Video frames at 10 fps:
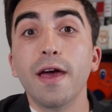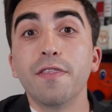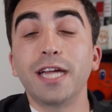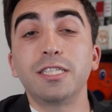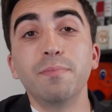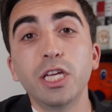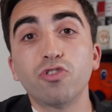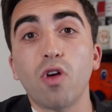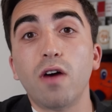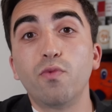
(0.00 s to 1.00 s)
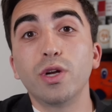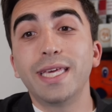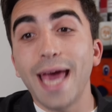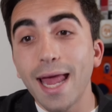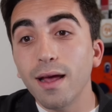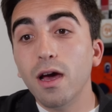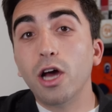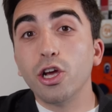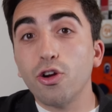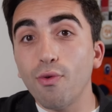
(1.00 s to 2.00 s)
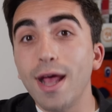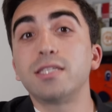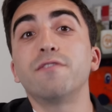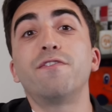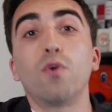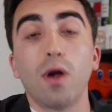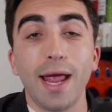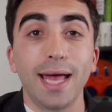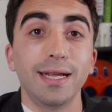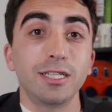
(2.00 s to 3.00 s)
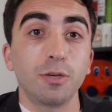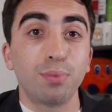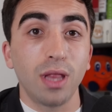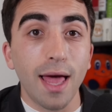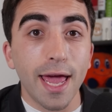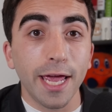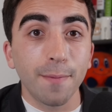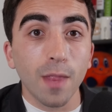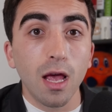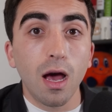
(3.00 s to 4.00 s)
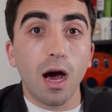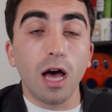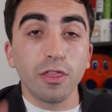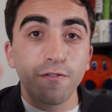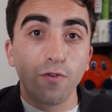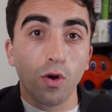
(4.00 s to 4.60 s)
that Dimitrov would get an aggressive forehand into play on the fourth